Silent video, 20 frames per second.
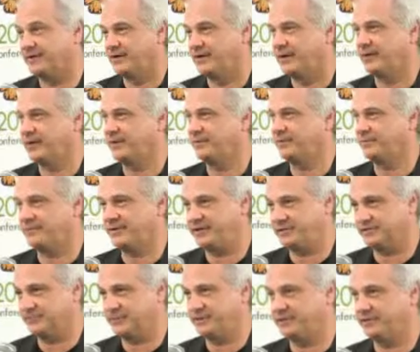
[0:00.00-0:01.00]
The
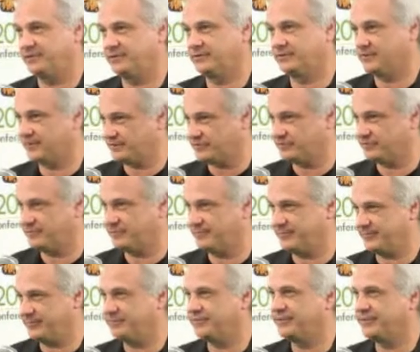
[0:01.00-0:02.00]
Petermann Glacier, you
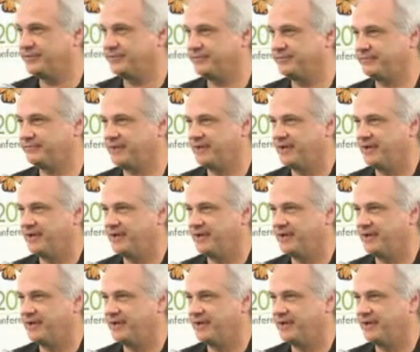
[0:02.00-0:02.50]
might have heard of.